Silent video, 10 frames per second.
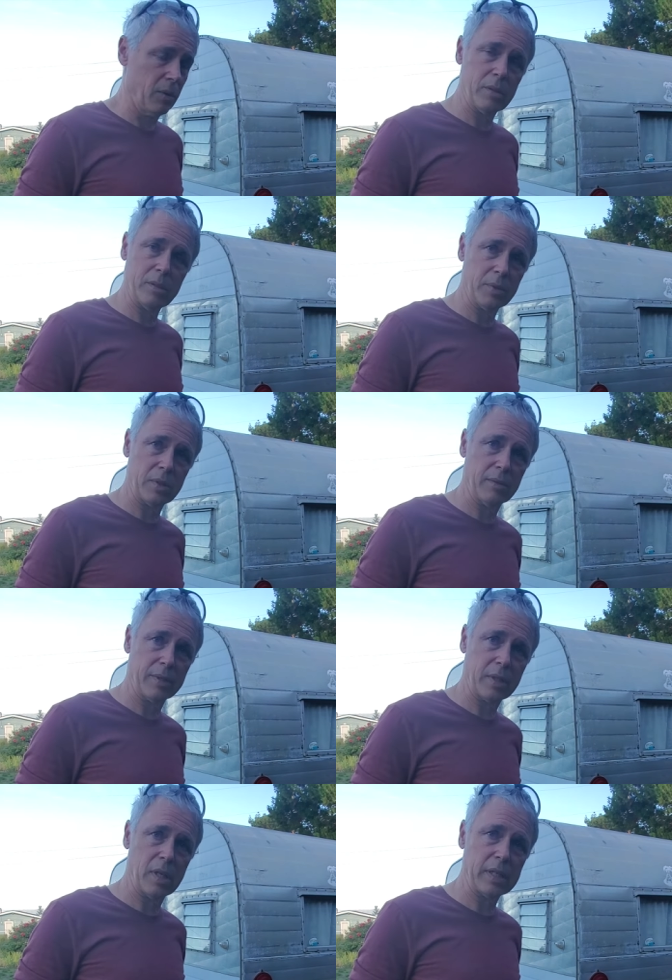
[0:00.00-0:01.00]
some silver
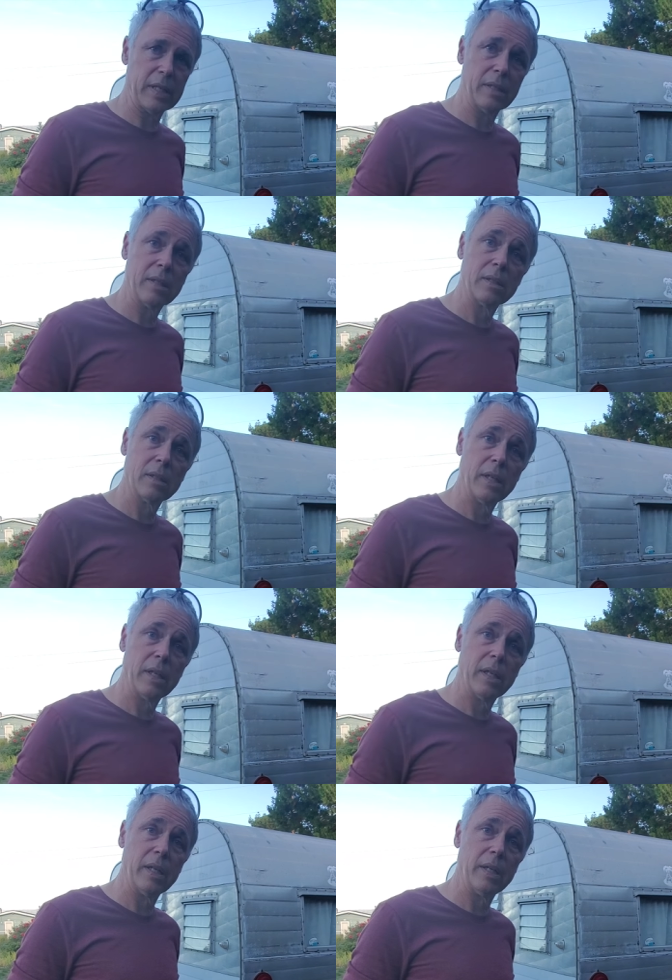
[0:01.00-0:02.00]
caulking,
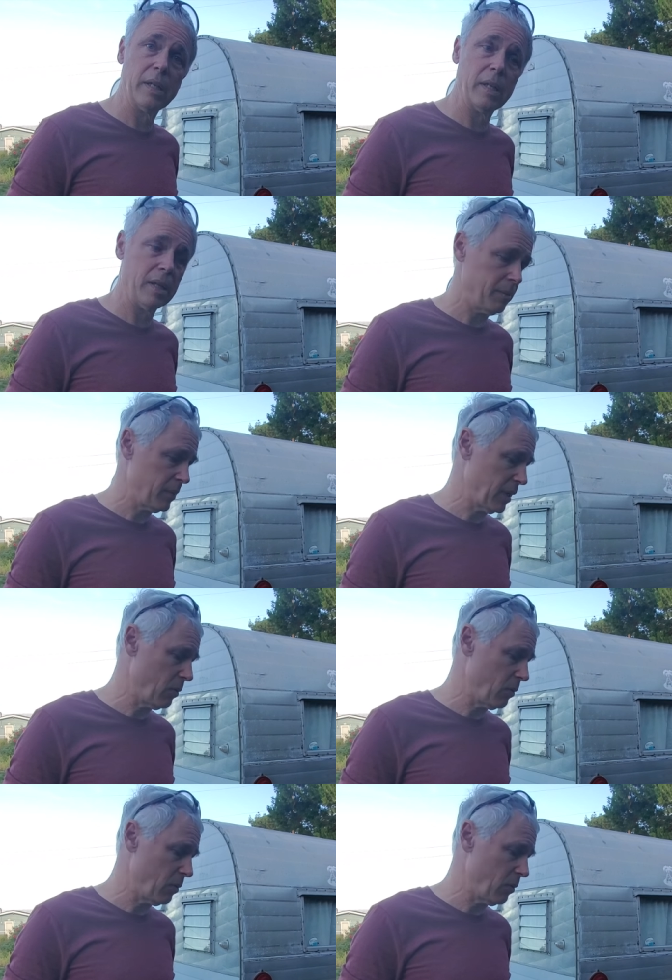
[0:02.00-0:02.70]
and um,